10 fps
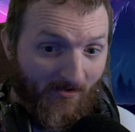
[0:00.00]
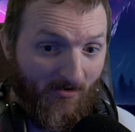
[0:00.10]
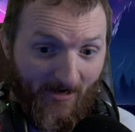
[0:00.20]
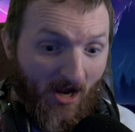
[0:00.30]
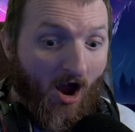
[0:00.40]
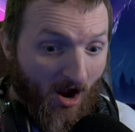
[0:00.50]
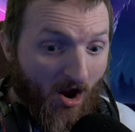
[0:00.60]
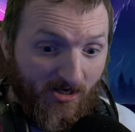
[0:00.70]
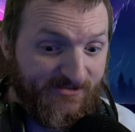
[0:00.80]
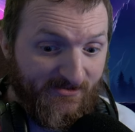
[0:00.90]
like, I
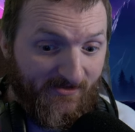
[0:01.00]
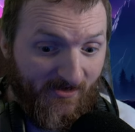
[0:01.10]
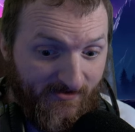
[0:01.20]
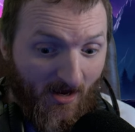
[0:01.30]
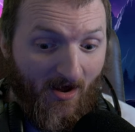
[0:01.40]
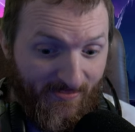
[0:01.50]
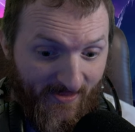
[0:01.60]
honestly did not